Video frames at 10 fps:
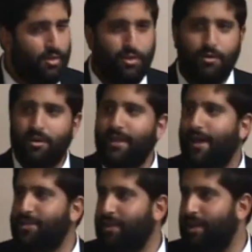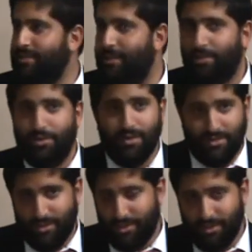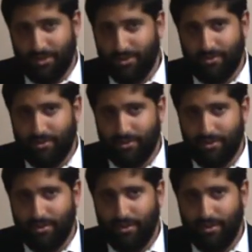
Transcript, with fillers: the early Ashkenazi authorities, such as the Tosafot,